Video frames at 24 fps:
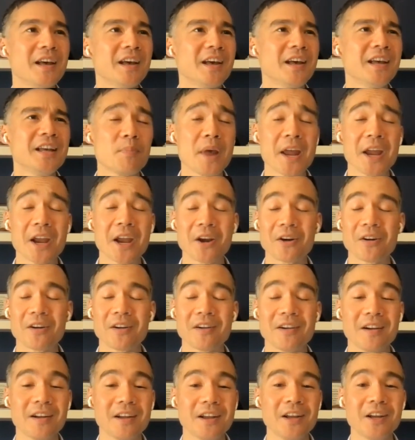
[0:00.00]
The
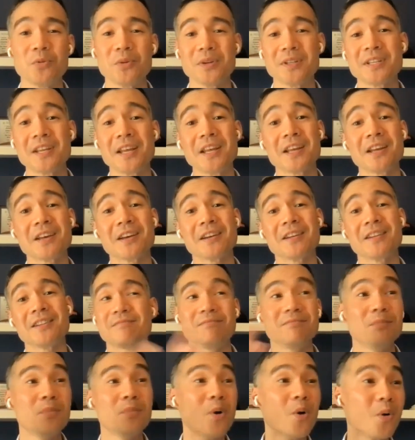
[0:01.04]
repair would take
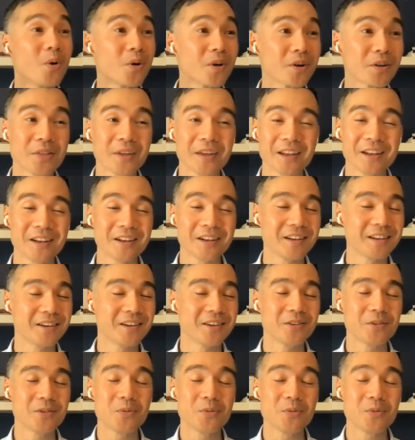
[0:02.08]
more than